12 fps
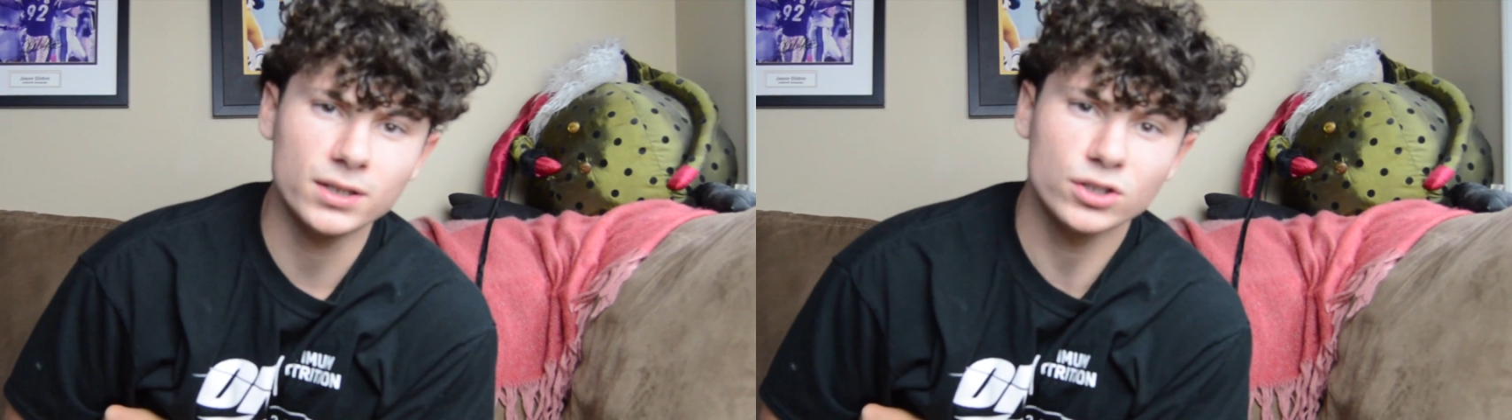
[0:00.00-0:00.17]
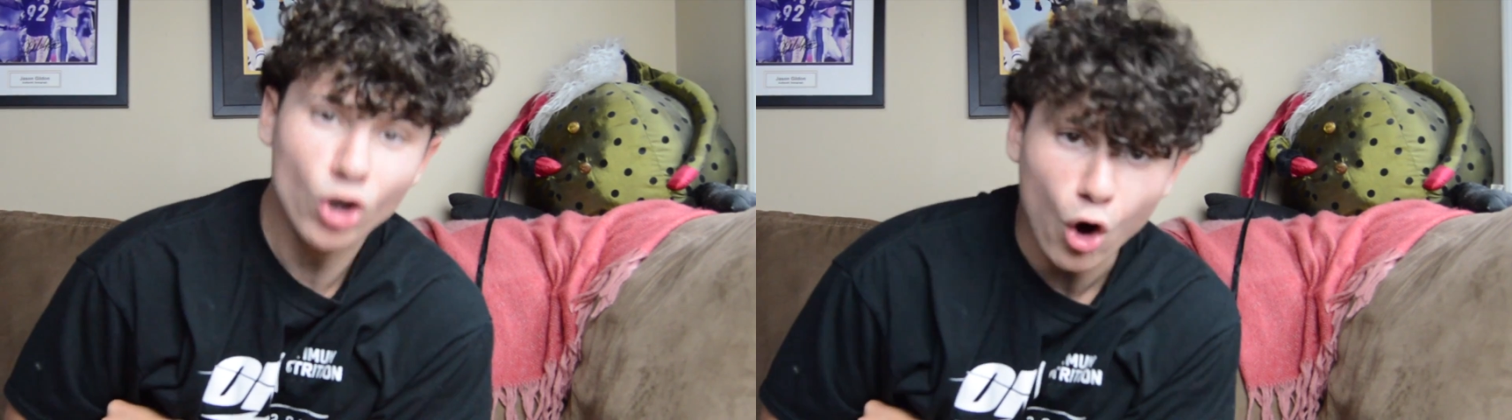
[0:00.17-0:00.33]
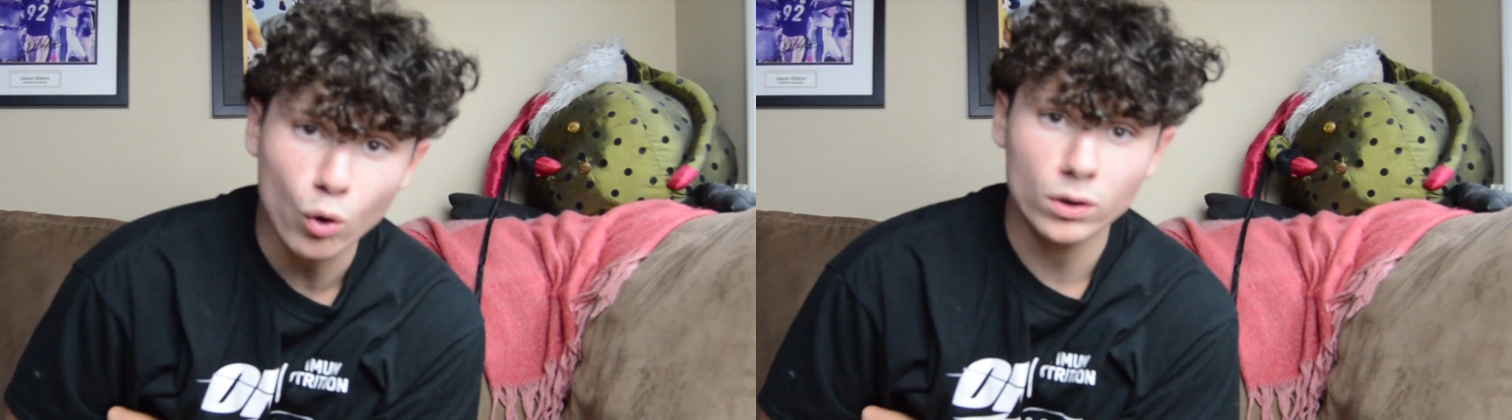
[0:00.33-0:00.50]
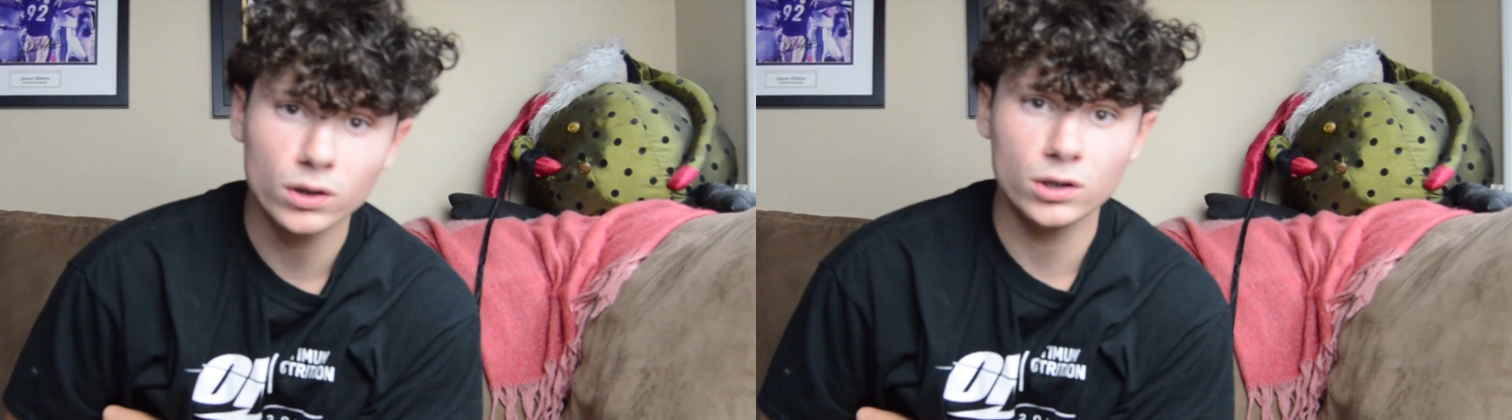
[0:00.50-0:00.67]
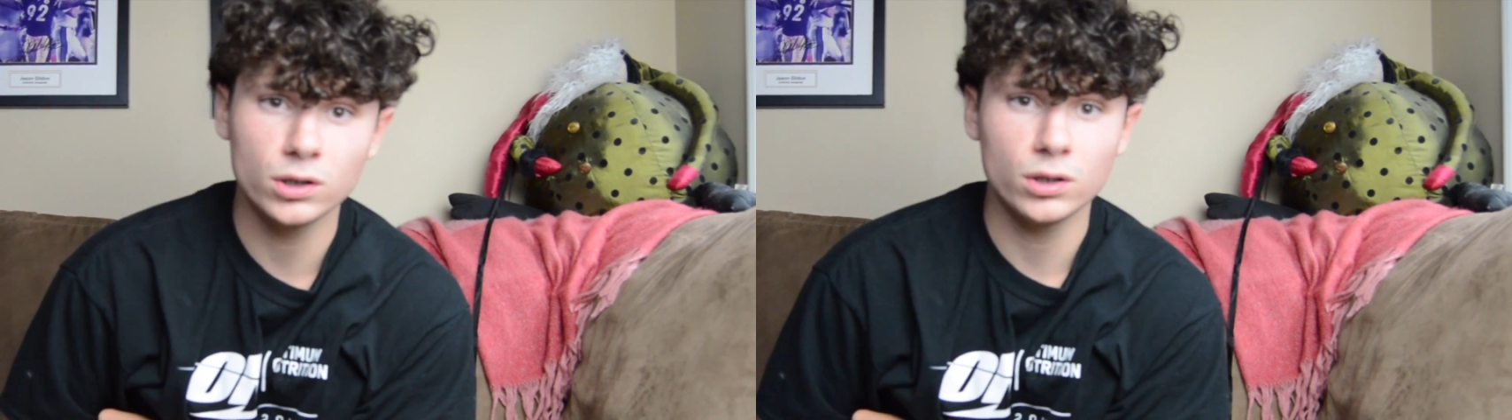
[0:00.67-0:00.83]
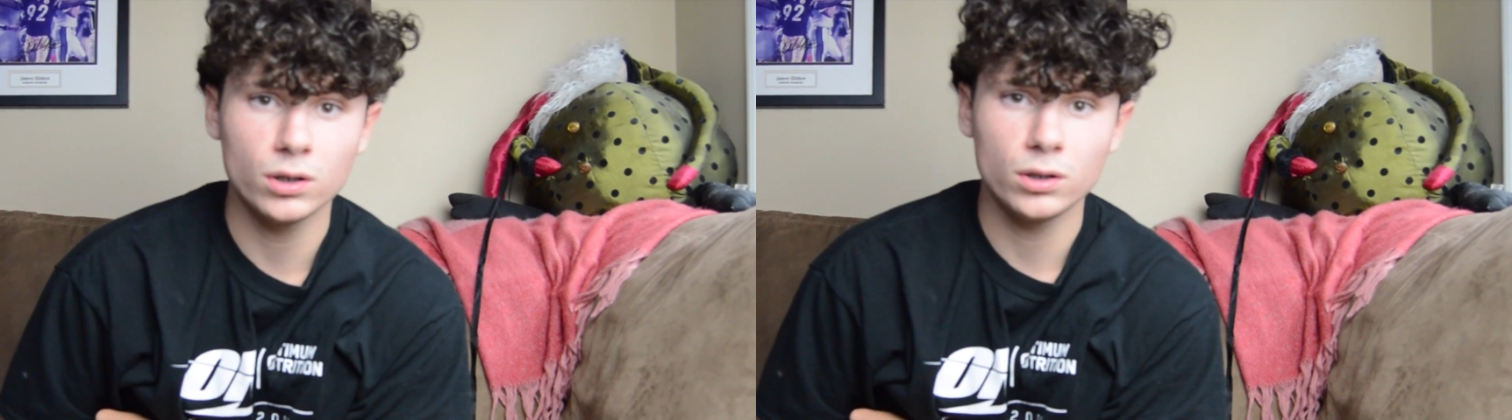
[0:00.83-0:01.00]
Don't.
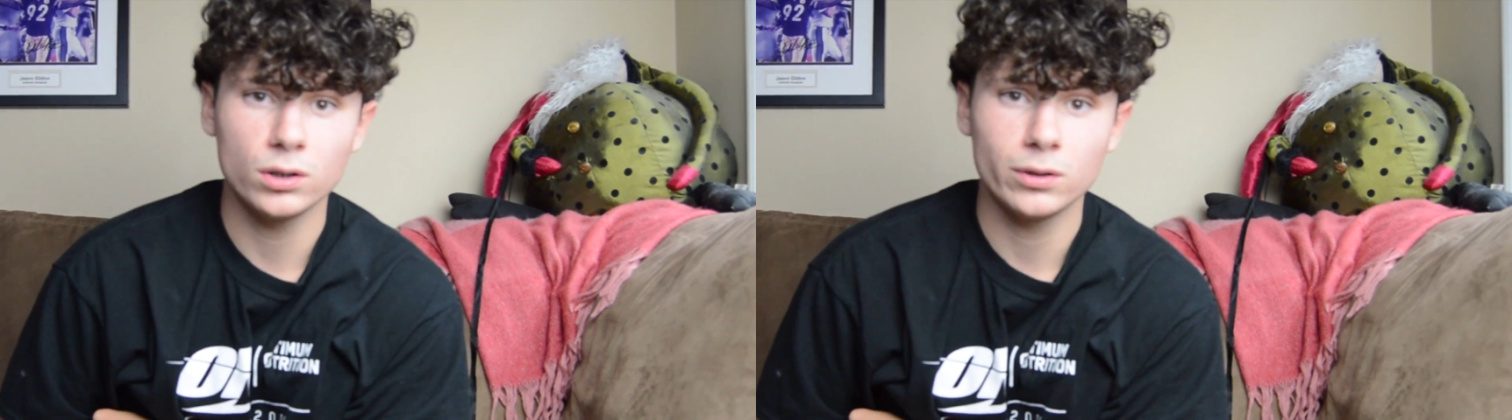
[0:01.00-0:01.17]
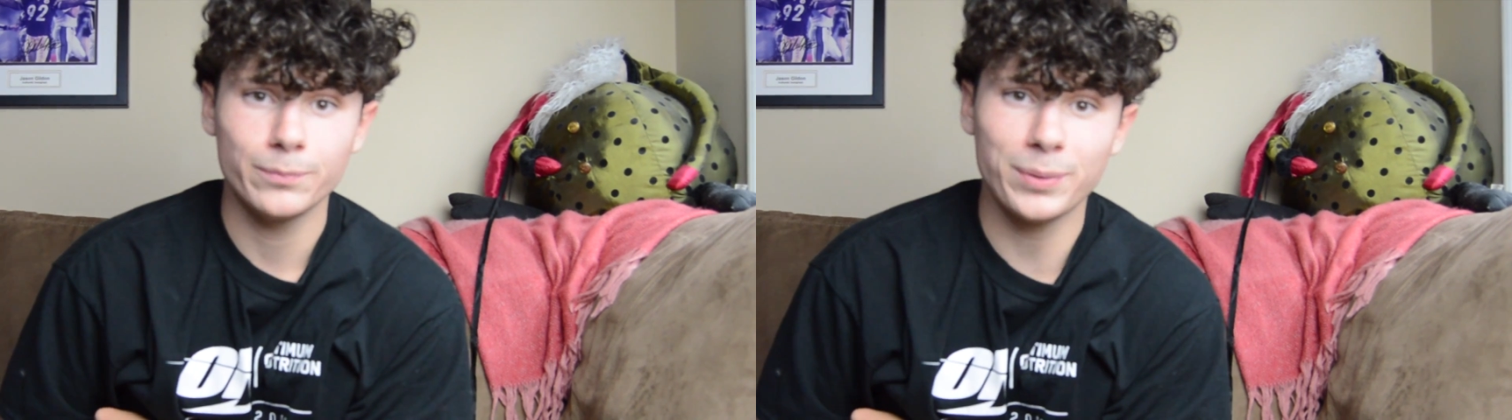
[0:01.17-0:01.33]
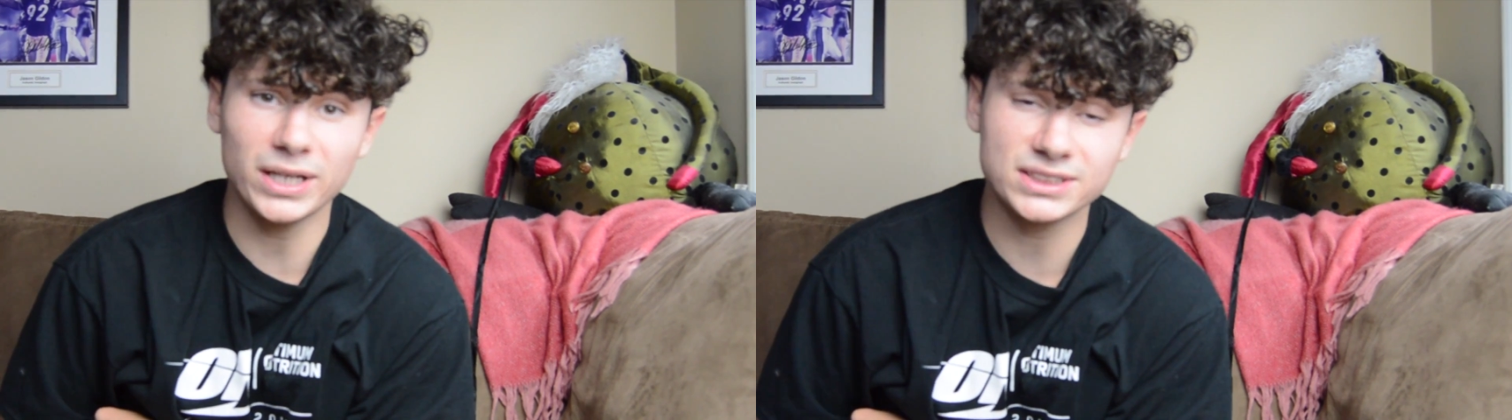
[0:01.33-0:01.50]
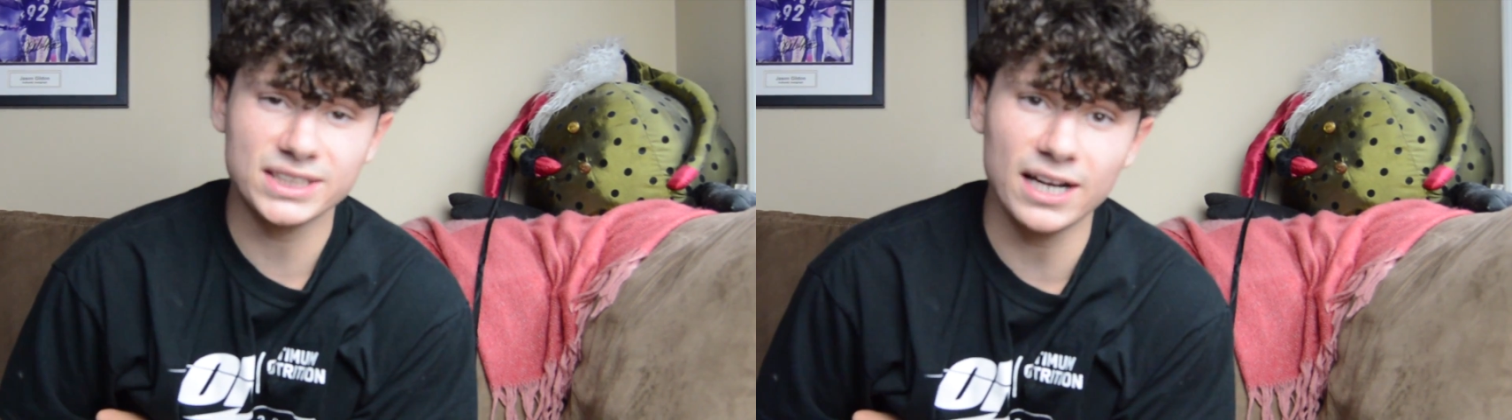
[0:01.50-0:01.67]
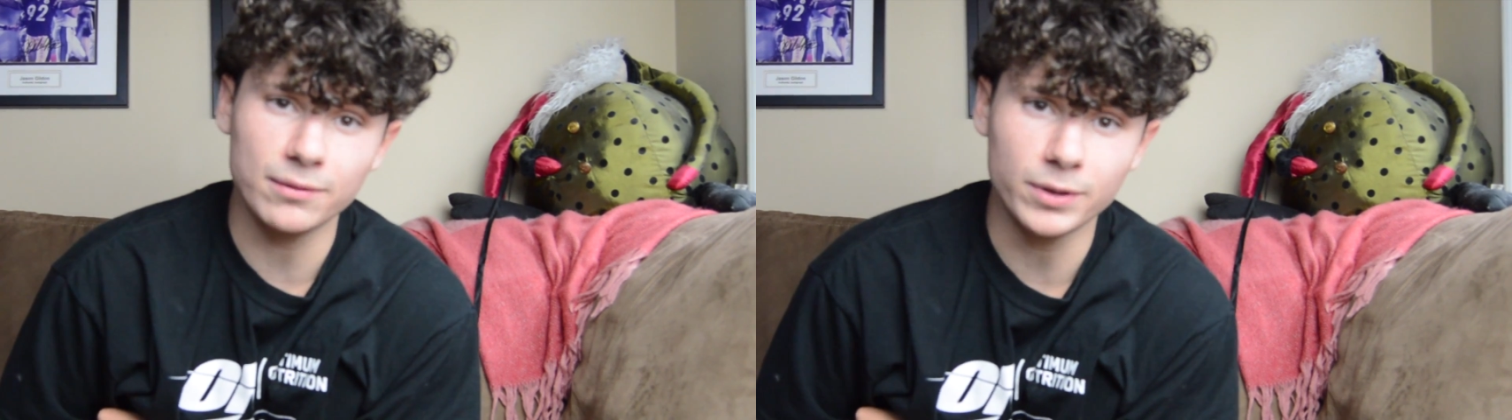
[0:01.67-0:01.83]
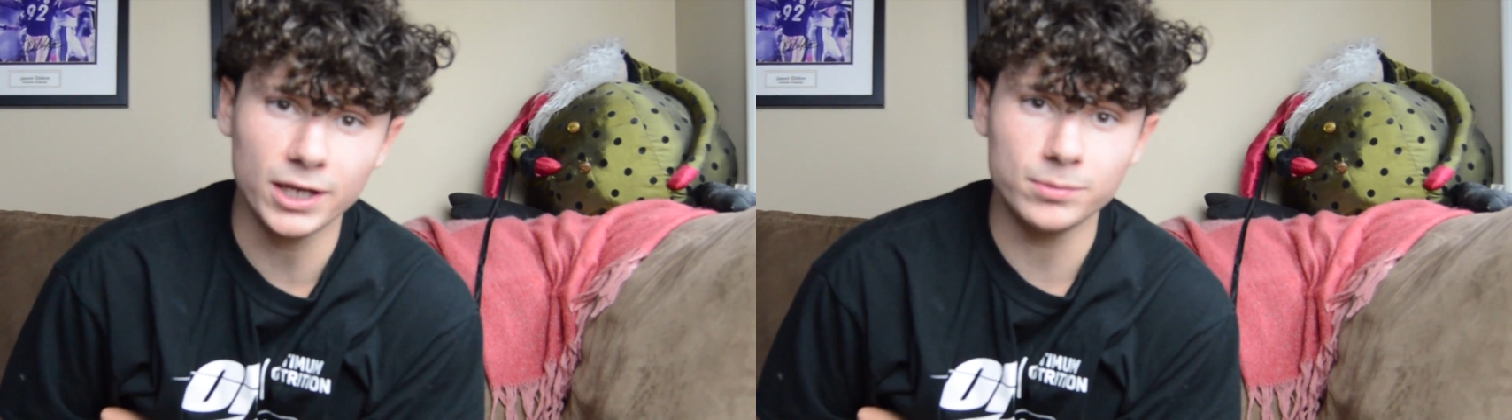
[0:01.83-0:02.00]
Best
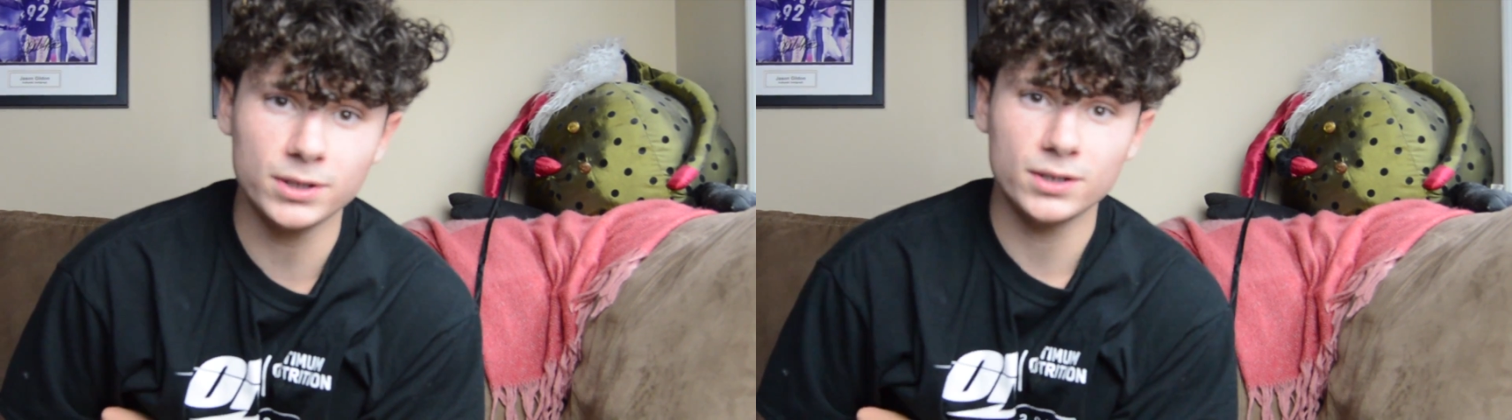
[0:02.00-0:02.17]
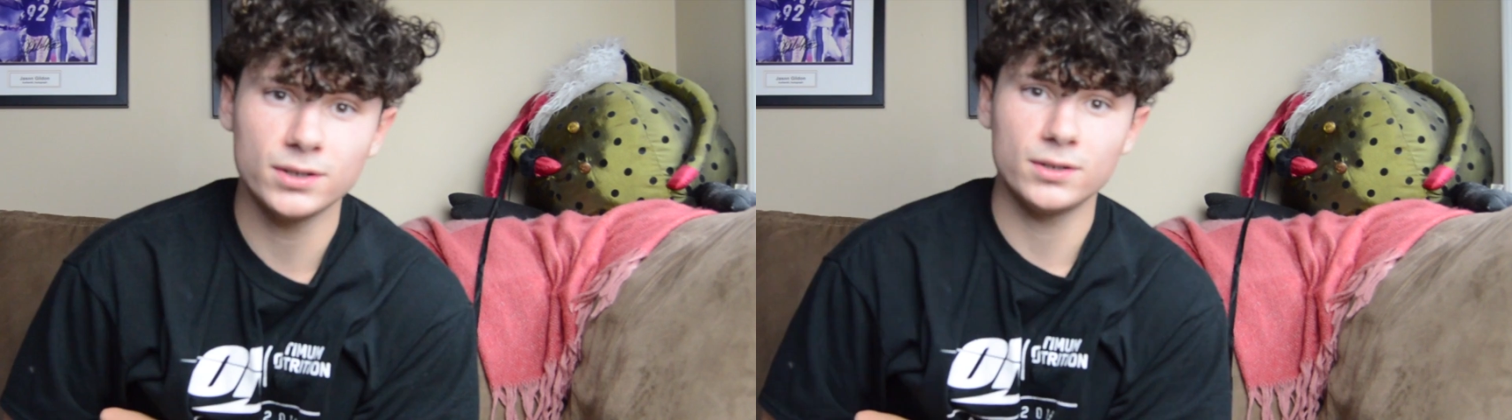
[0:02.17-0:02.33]
Cat, baby.